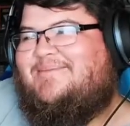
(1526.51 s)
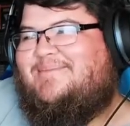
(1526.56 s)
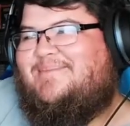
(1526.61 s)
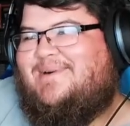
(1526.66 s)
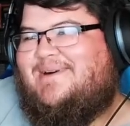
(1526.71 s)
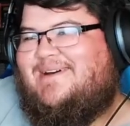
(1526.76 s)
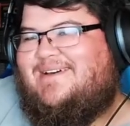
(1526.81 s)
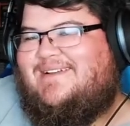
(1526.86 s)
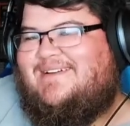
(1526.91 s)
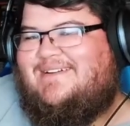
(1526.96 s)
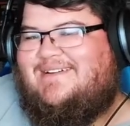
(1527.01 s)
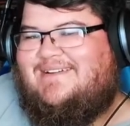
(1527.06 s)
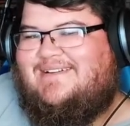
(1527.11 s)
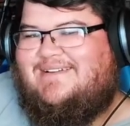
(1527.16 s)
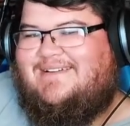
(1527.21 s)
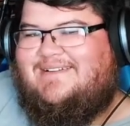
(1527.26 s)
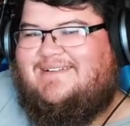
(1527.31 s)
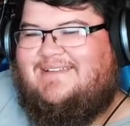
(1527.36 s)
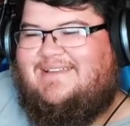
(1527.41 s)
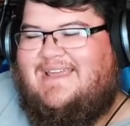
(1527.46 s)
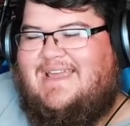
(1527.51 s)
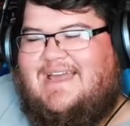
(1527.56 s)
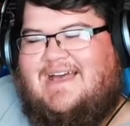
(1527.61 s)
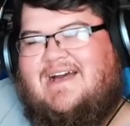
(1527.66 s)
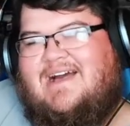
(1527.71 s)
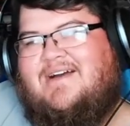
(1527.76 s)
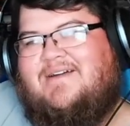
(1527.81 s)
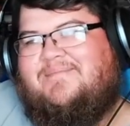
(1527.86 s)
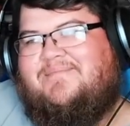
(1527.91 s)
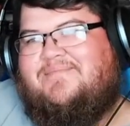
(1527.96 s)
But, uh,
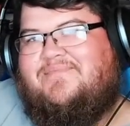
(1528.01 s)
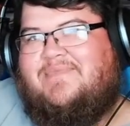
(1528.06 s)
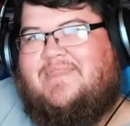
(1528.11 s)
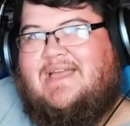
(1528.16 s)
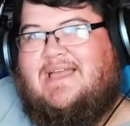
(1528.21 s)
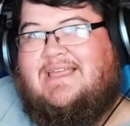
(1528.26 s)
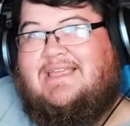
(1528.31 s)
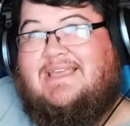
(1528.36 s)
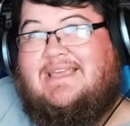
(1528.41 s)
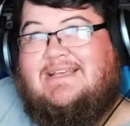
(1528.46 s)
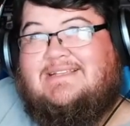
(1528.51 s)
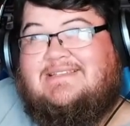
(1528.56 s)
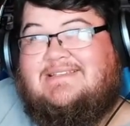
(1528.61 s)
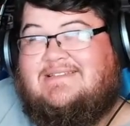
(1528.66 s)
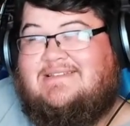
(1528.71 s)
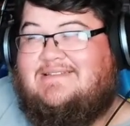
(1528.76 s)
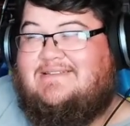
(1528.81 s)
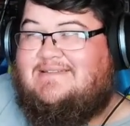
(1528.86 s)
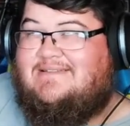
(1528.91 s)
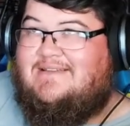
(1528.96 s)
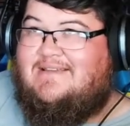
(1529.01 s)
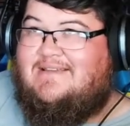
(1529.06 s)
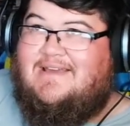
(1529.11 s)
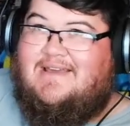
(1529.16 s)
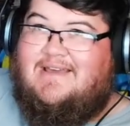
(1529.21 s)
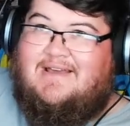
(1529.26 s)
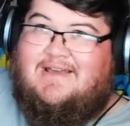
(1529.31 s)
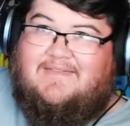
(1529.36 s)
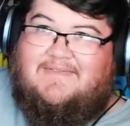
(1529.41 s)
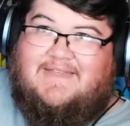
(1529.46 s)
yeah, I guess
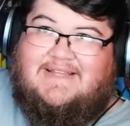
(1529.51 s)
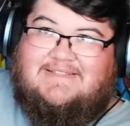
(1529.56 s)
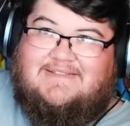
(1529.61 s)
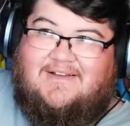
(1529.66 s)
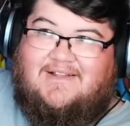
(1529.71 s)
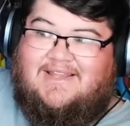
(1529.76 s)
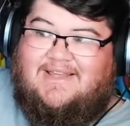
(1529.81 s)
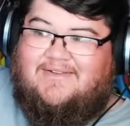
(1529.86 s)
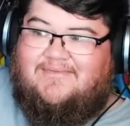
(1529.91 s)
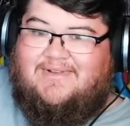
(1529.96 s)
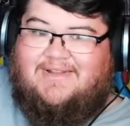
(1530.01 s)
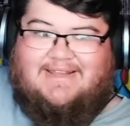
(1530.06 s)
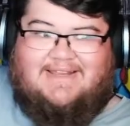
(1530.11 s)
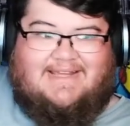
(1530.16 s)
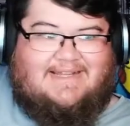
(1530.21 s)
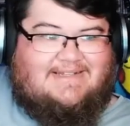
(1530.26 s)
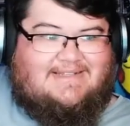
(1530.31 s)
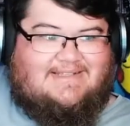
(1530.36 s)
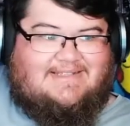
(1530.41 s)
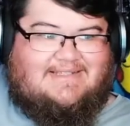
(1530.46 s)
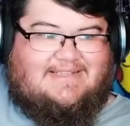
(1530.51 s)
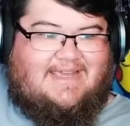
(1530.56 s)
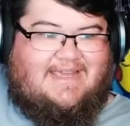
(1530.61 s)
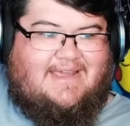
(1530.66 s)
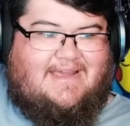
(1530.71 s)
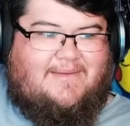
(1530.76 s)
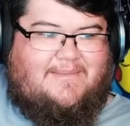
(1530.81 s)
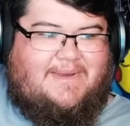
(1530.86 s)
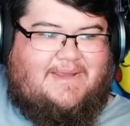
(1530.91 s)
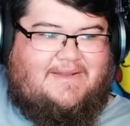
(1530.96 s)
that's all I really got to
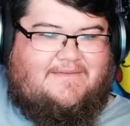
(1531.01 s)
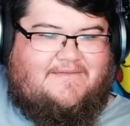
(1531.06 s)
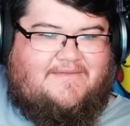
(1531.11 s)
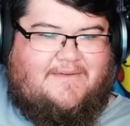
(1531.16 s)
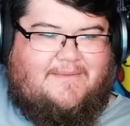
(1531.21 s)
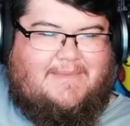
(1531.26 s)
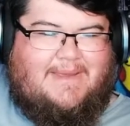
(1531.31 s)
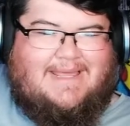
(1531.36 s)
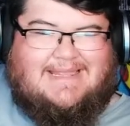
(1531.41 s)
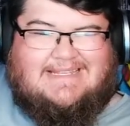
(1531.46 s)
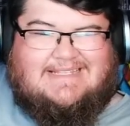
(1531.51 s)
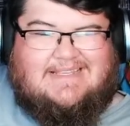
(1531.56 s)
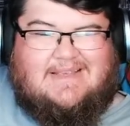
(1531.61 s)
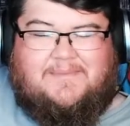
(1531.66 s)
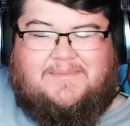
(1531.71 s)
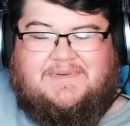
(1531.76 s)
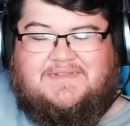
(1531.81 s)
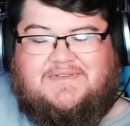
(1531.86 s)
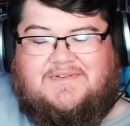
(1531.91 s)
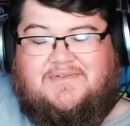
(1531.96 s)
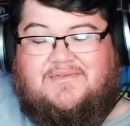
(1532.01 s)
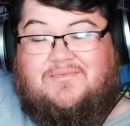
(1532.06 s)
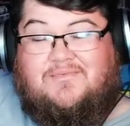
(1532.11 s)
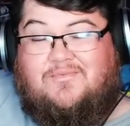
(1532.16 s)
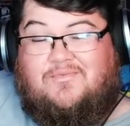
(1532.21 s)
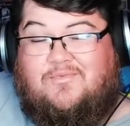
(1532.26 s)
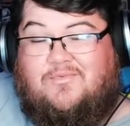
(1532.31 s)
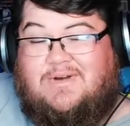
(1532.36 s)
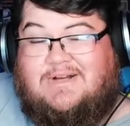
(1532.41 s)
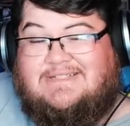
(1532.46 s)
say. I mean, for me, this episode
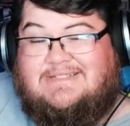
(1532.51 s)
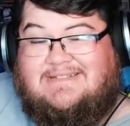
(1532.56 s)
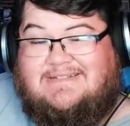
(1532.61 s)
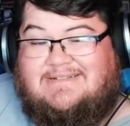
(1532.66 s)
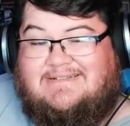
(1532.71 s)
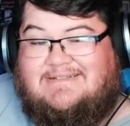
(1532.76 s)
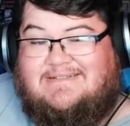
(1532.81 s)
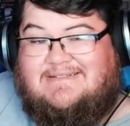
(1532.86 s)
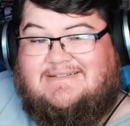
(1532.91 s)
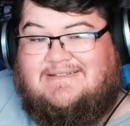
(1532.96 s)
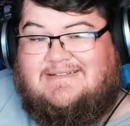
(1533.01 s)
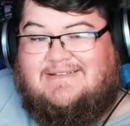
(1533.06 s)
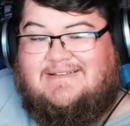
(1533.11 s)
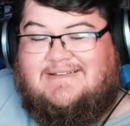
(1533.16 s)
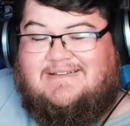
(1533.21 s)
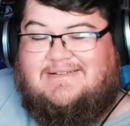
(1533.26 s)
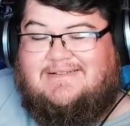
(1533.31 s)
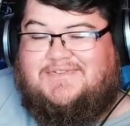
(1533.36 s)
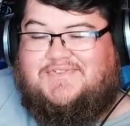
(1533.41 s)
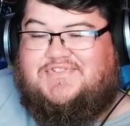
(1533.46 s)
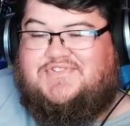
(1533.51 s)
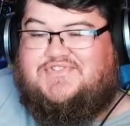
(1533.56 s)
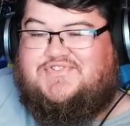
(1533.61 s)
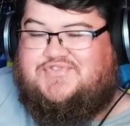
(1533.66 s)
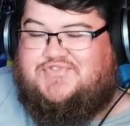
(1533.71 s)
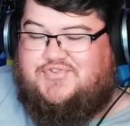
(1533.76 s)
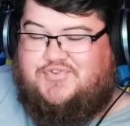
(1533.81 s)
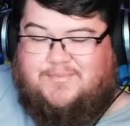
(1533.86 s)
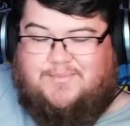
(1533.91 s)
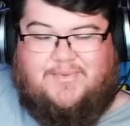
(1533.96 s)
wasn't
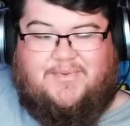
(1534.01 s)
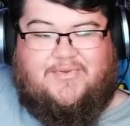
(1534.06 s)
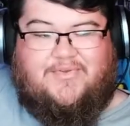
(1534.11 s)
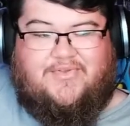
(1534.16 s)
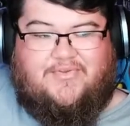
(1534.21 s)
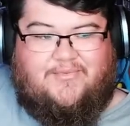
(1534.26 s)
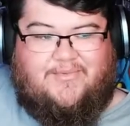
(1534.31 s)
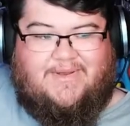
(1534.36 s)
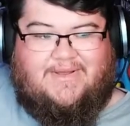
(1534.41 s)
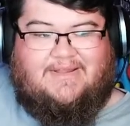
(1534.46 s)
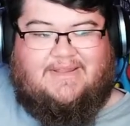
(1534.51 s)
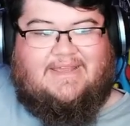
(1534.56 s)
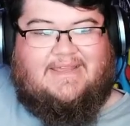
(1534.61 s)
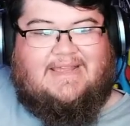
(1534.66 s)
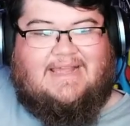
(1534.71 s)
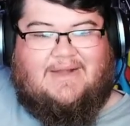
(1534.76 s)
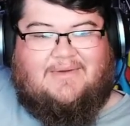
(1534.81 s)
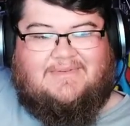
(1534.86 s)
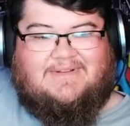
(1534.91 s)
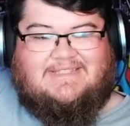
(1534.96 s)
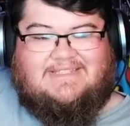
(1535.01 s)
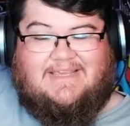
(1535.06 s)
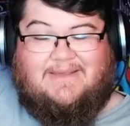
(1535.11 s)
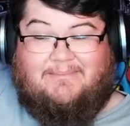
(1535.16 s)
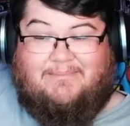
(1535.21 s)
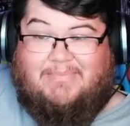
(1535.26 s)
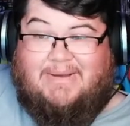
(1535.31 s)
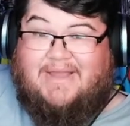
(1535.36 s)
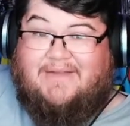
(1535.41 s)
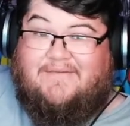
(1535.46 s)
super thrilling. I would say
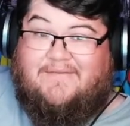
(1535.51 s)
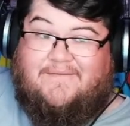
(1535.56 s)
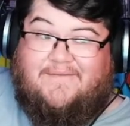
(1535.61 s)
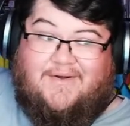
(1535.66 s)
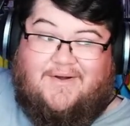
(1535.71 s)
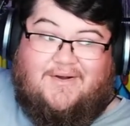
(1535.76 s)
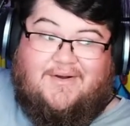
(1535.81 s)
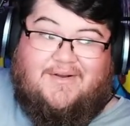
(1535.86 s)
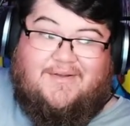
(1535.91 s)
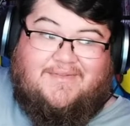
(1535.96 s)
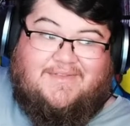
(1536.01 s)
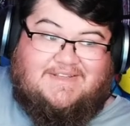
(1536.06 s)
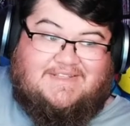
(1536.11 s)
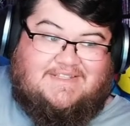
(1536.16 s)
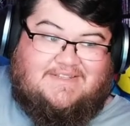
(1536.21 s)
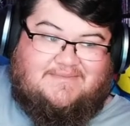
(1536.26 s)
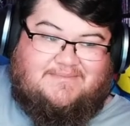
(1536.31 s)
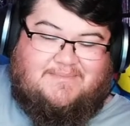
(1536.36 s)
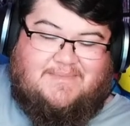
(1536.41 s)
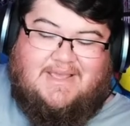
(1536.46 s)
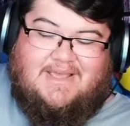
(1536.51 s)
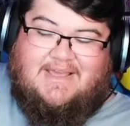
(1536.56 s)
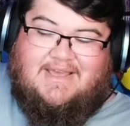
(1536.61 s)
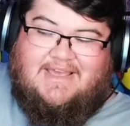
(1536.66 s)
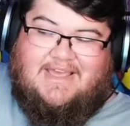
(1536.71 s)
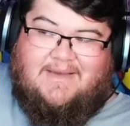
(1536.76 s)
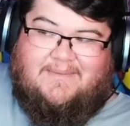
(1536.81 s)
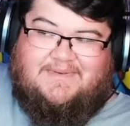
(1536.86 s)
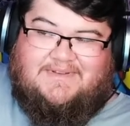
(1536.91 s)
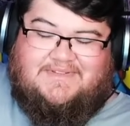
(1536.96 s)
by far this is...
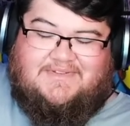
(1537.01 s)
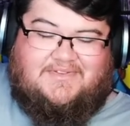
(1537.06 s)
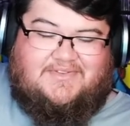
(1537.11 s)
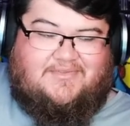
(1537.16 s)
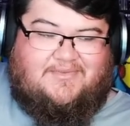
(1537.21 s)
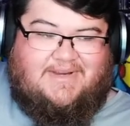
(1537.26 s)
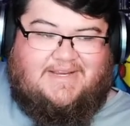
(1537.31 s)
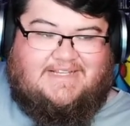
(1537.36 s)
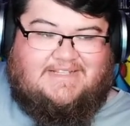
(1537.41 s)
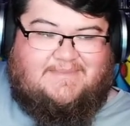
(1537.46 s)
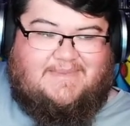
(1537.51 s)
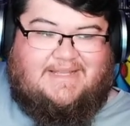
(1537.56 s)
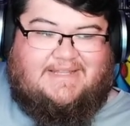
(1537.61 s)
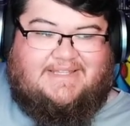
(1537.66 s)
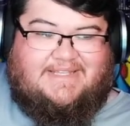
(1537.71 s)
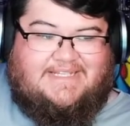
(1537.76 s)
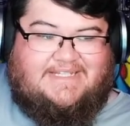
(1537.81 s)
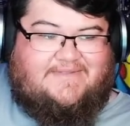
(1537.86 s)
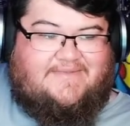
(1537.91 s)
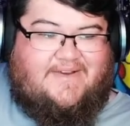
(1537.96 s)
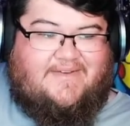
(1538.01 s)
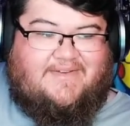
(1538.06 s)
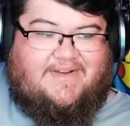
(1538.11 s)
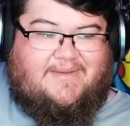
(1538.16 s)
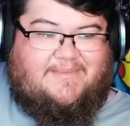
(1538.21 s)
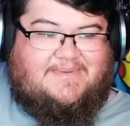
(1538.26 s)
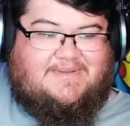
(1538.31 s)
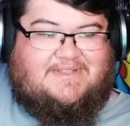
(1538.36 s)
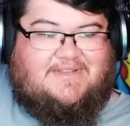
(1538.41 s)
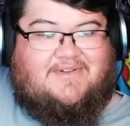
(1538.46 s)
Episode three is my least favorite
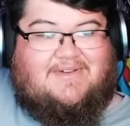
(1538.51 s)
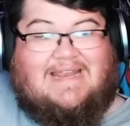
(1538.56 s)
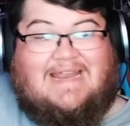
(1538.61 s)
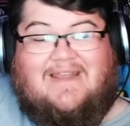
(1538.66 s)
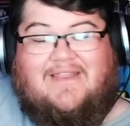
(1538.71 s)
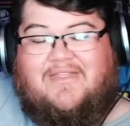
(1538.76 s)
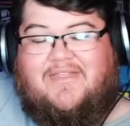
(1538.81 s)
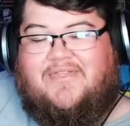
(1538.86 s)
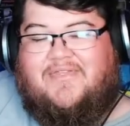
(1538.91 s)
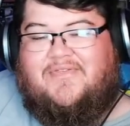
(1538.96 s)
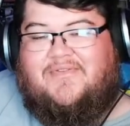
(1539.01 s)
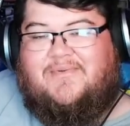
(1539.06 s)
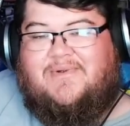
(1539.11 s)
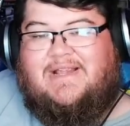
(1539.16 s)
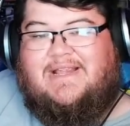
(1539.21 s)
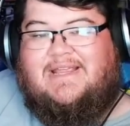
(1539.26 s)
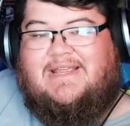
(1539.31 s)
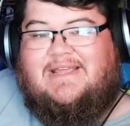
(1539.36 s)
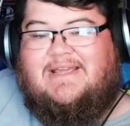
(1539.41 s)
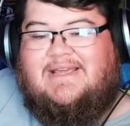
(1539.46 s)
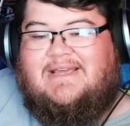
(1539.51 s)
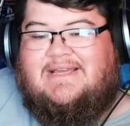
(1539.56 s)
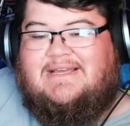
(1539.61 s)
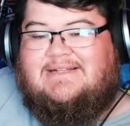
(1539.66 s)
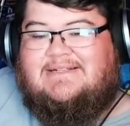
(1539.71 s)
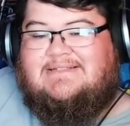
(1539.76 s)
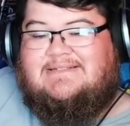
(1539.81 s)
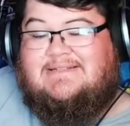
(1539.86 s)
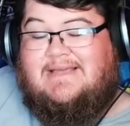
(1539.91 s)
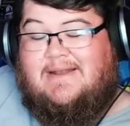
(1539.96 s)
episode out of the three.
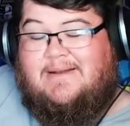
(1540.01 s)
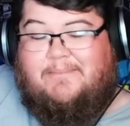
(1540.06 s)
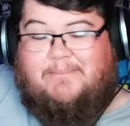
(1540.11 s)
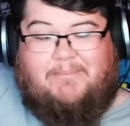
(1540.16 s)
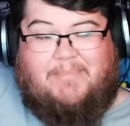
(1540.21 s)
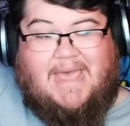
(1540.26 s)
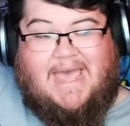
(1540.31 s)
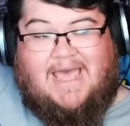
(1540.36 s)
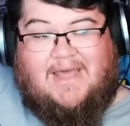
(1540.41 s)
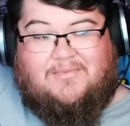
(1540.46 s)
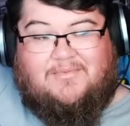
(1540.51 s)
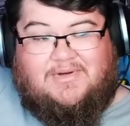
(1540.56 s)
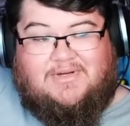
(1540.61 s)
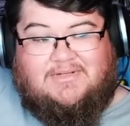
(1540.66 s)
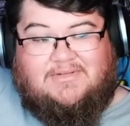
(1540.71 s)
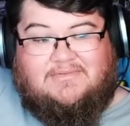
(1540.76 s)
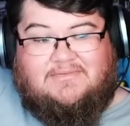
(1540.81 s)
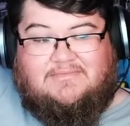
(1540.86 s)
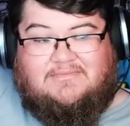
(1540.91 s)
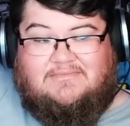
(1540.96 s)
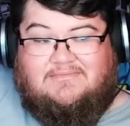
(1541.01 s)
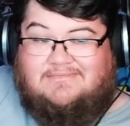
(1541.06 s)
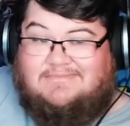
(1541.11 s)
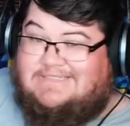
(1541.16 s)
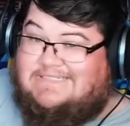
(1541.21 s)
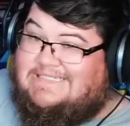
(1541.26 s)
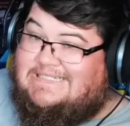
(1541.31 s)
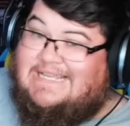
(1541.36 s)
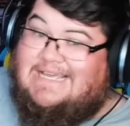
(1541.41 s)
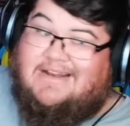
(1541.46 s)
It's not a bad one.
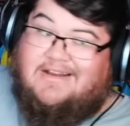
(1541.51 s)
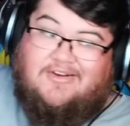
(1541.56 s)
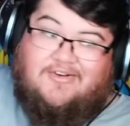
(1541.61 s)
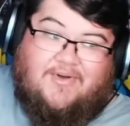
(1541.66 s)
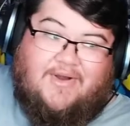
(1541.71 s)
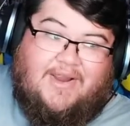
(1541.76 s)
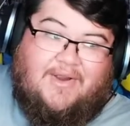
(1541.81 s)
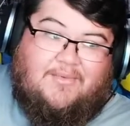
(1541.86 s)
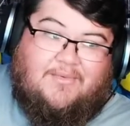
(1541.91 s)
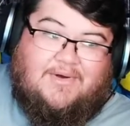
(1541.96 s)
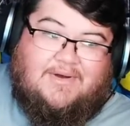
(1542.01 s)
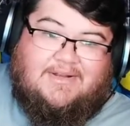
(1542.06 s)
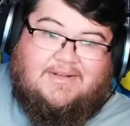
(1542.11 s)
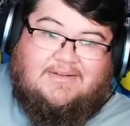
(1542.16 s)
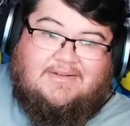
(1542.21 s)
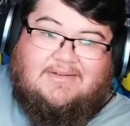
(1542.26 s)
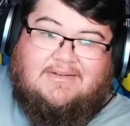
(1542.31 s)
It's not a great one.